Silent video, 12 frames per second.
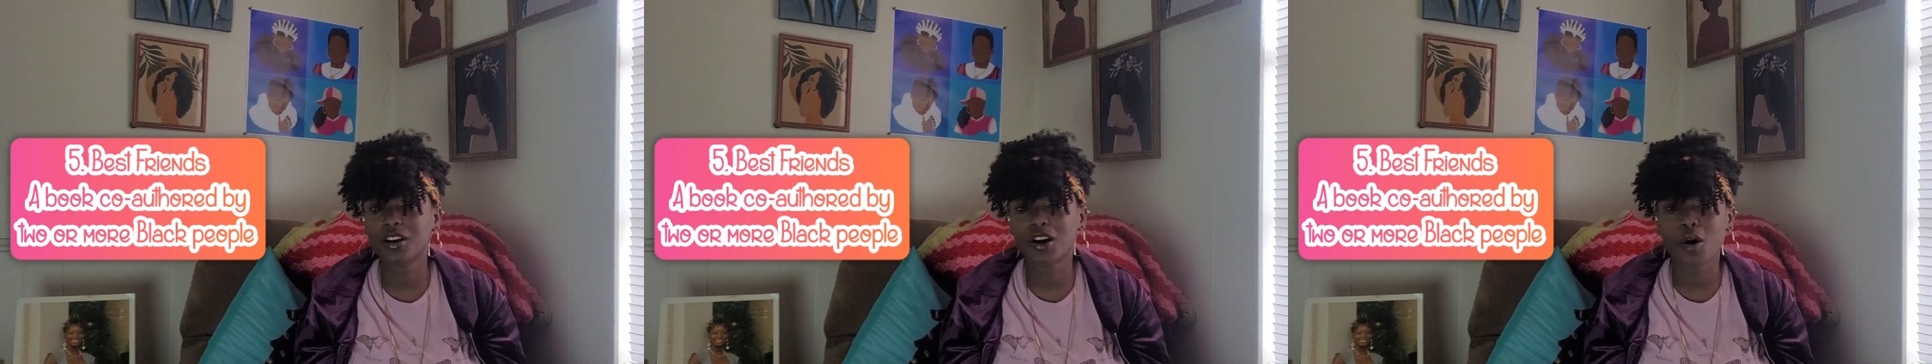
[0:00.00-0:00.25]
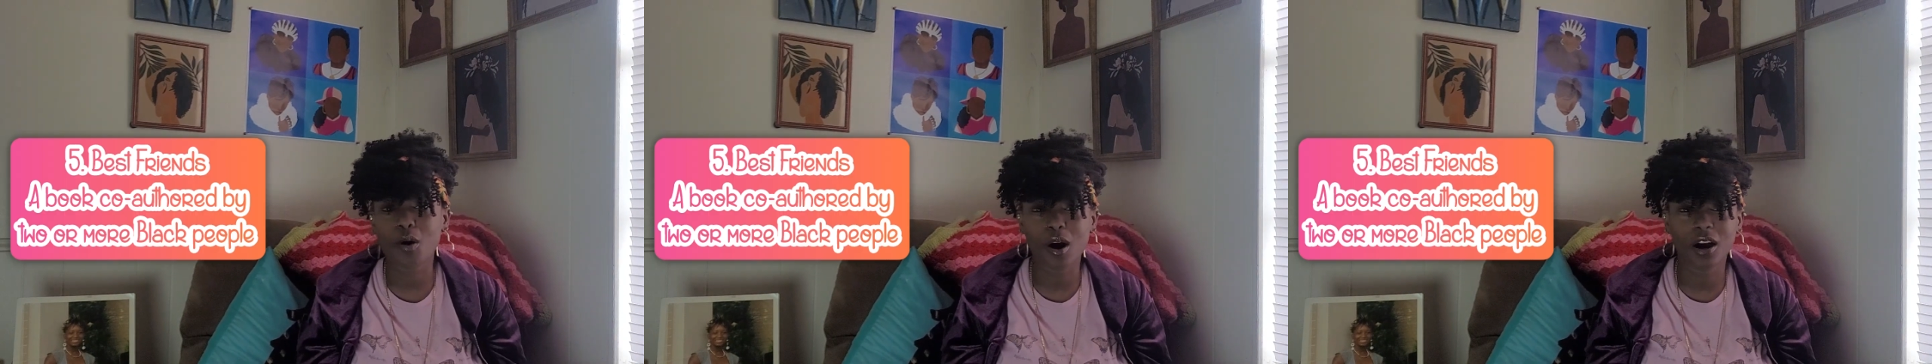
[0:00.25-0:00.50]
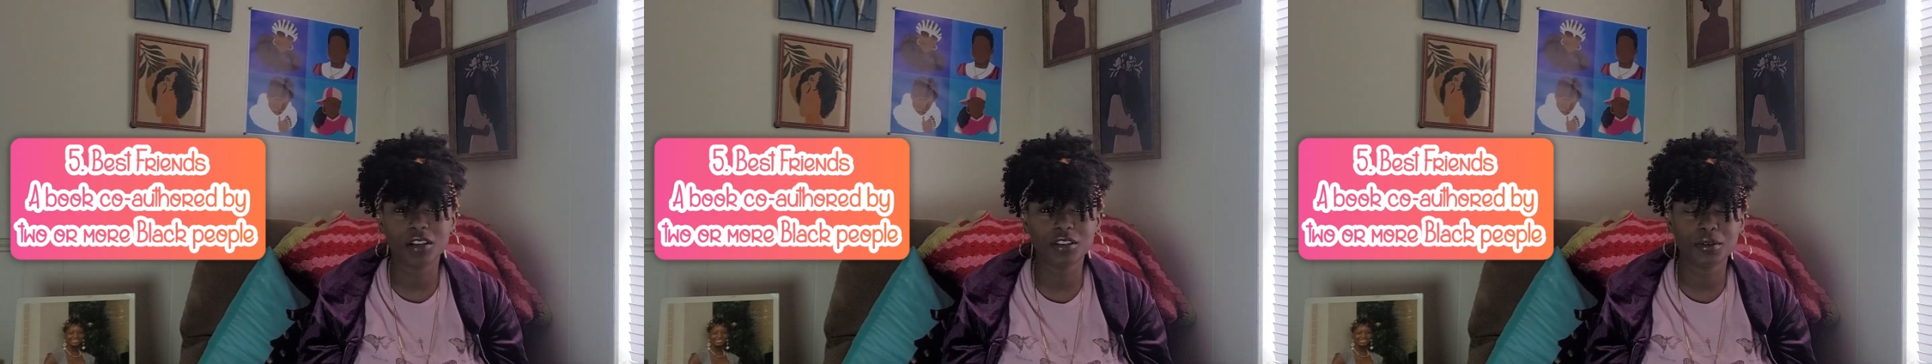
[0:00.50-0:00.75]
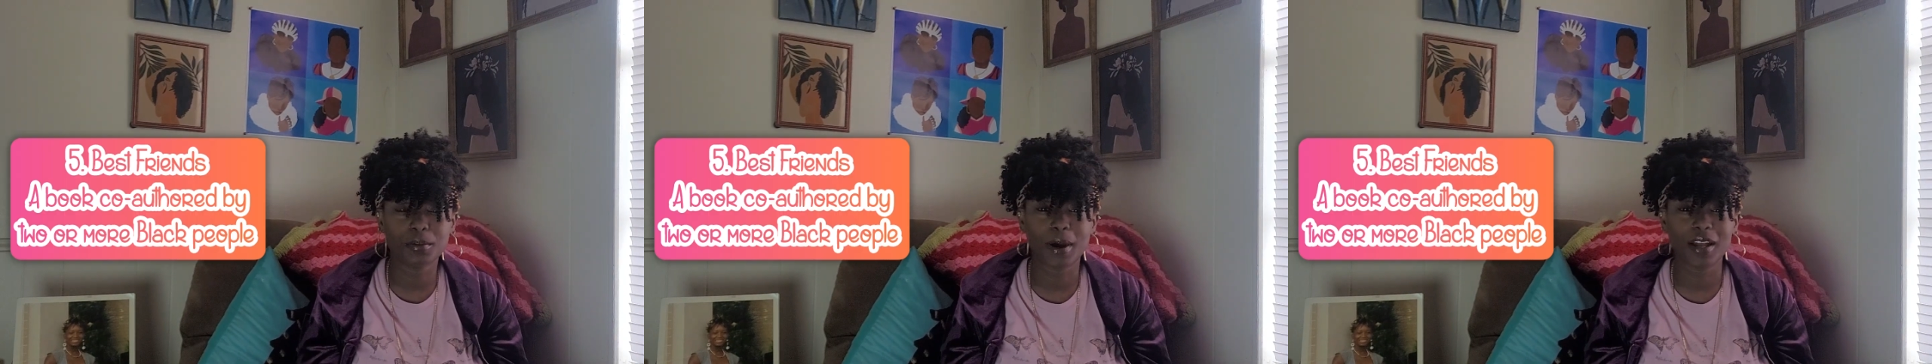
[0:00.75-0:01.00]

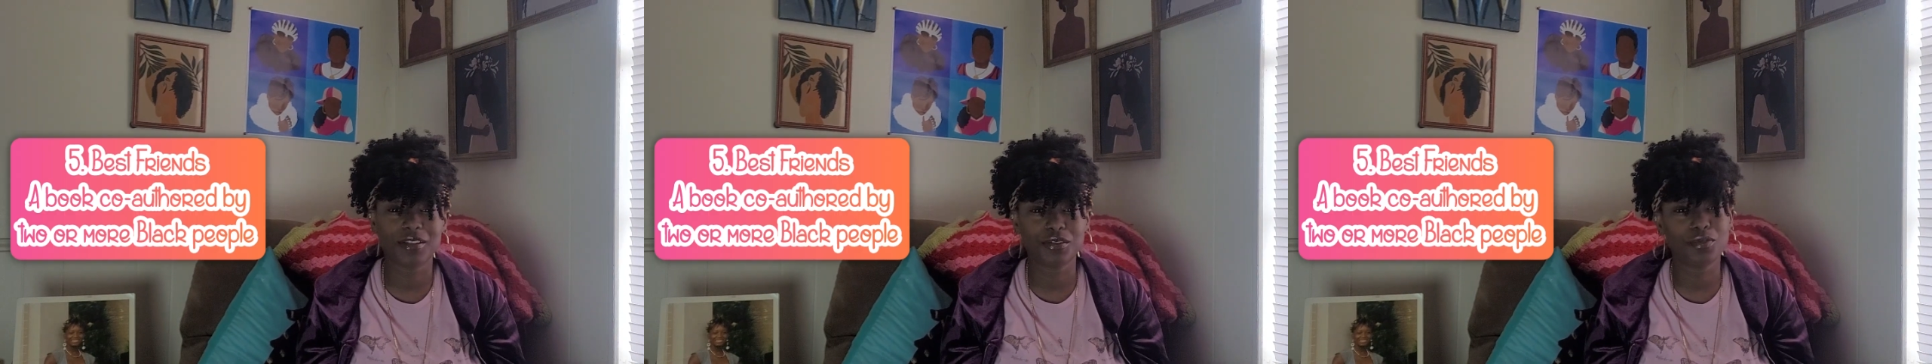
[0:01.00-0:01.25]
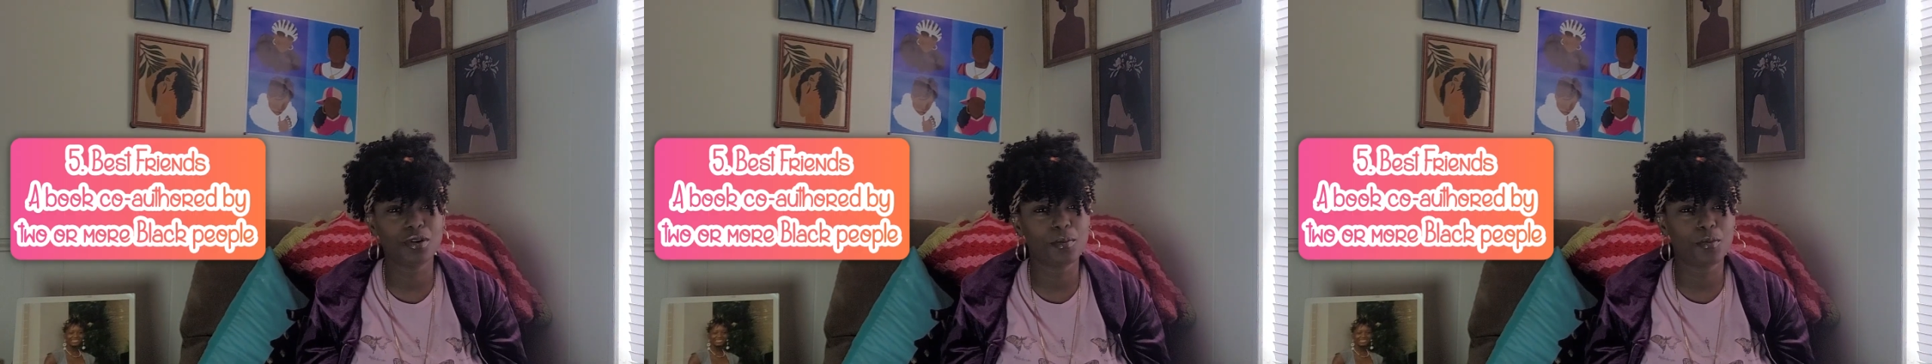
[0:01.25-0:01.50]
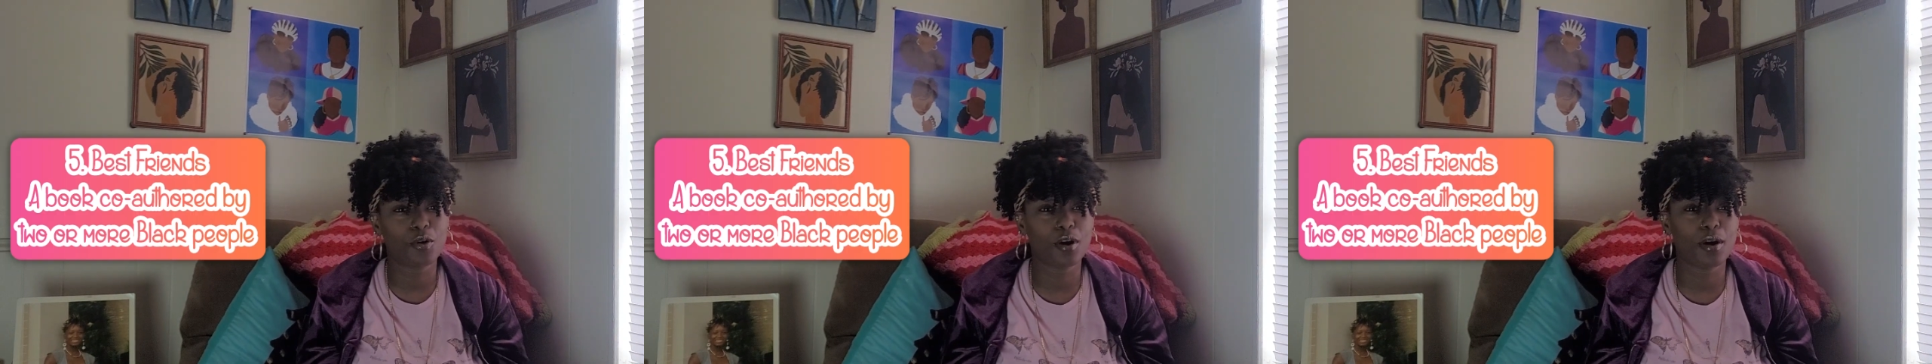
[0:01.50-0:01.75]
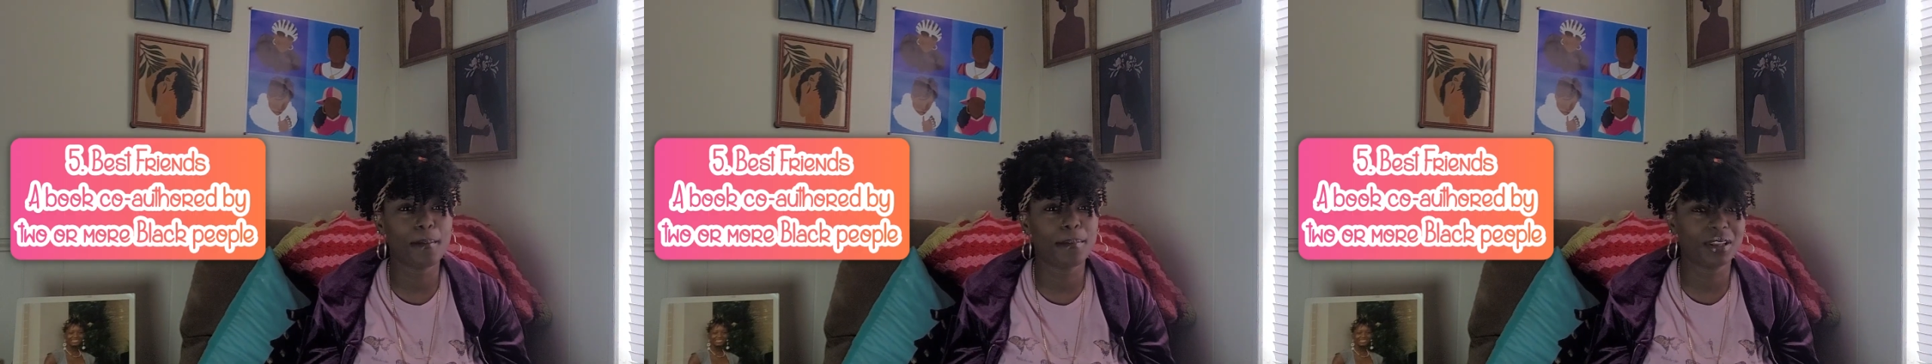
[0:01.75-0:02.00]
co-authored by 2 or
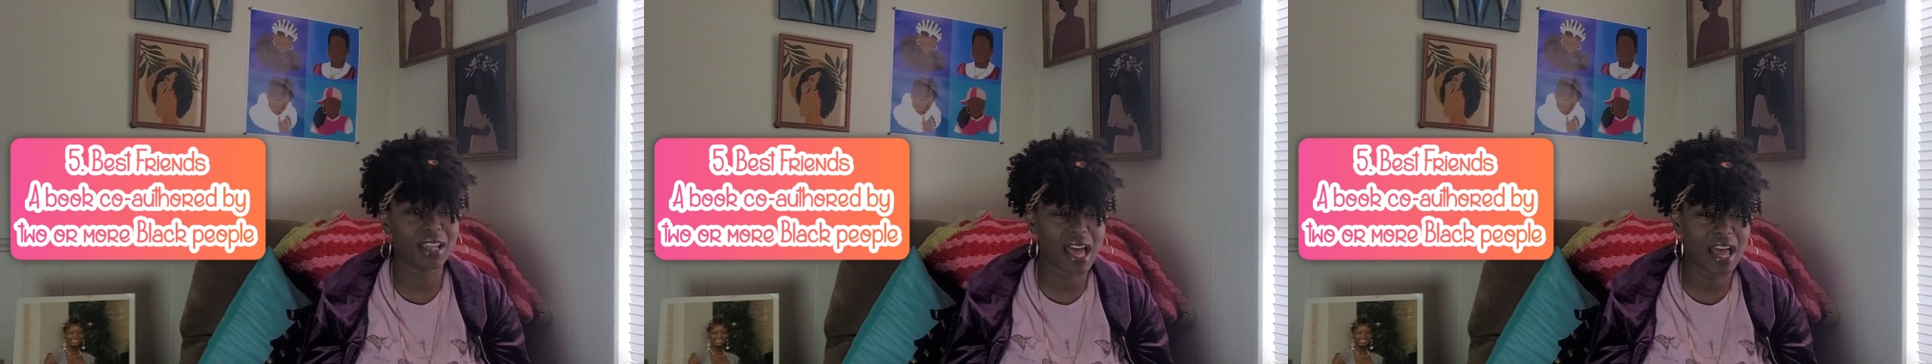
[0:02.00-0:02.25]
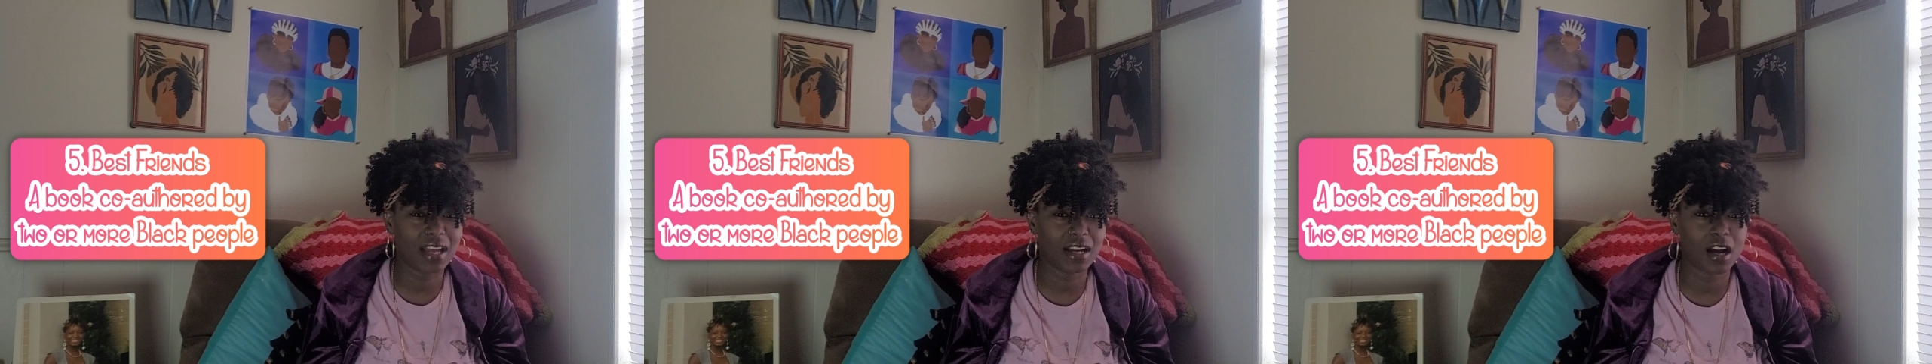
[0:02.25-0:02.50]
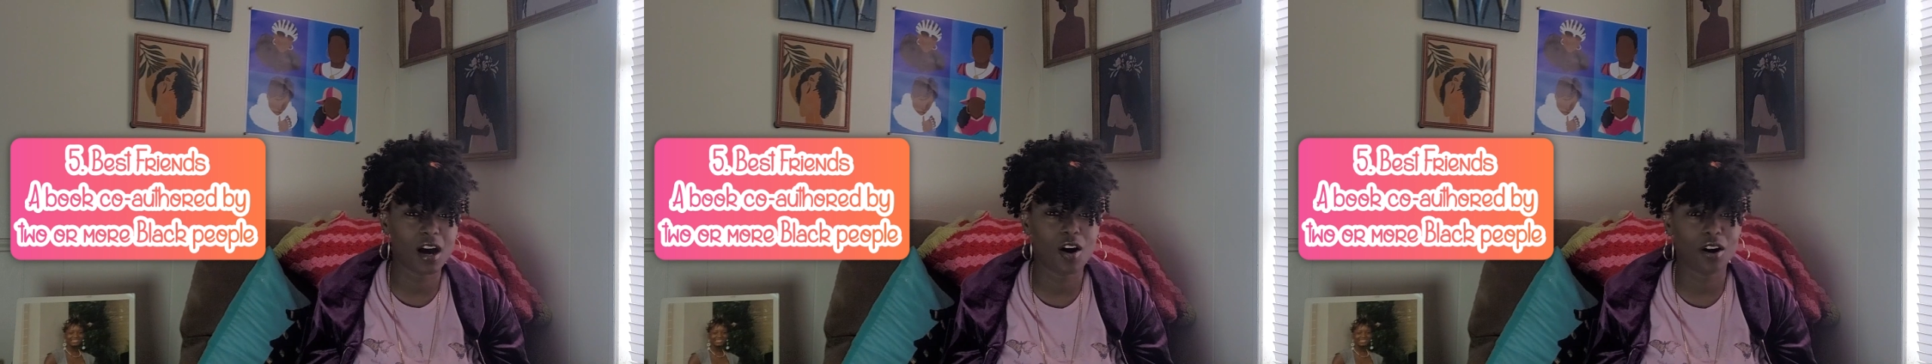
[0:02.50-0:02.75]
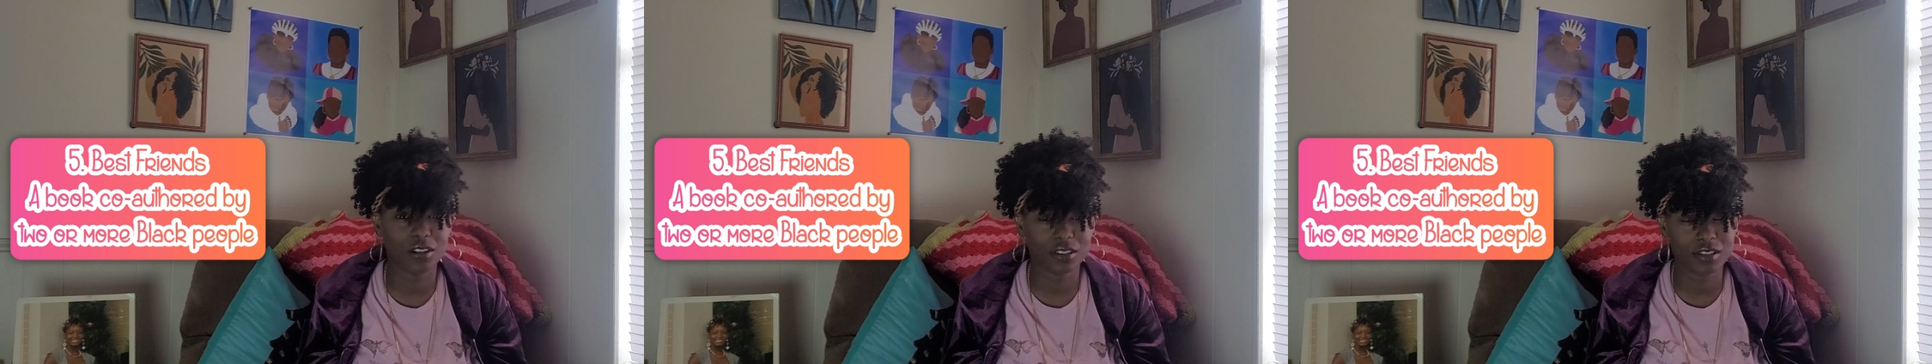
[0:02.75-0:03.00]
more Black
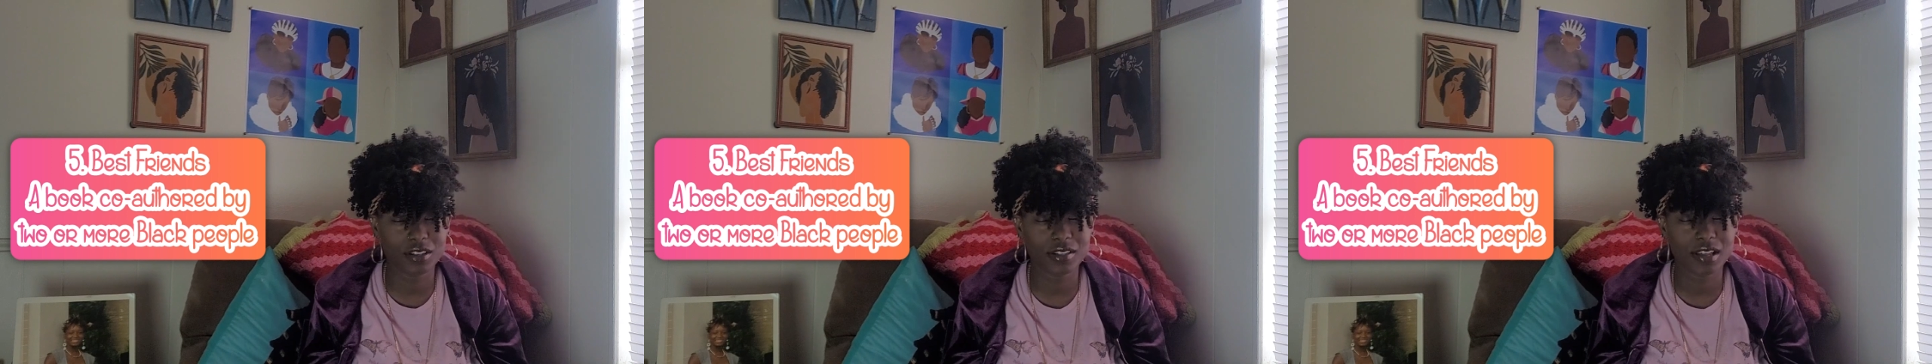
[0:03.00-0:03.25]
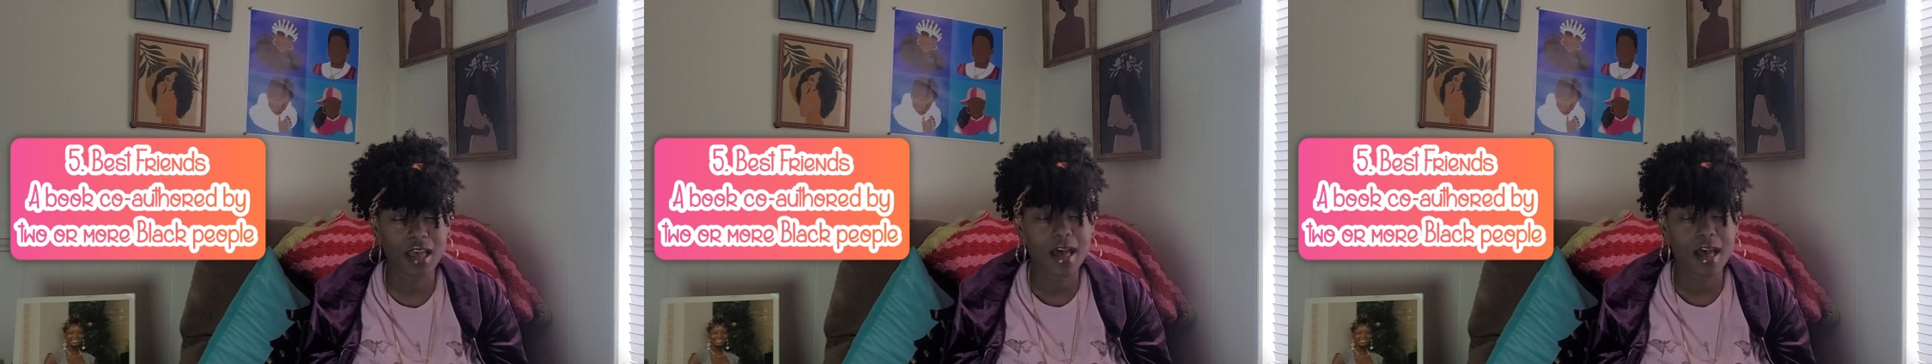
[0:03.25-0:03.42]
authors.